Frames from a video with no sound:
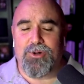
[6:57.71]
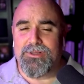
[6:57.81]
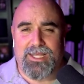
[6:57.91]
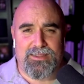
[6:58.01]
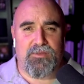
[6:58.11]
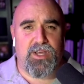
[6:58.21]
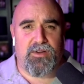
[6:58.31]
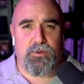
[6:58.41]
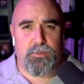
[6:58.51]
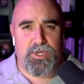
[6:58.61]
like they've never
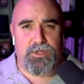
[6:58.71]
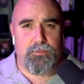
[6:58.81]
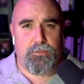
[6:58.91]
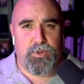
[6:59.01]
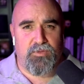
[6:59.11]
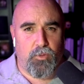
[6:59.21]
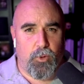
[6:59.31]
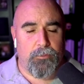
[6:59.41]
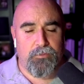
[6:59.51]
been before.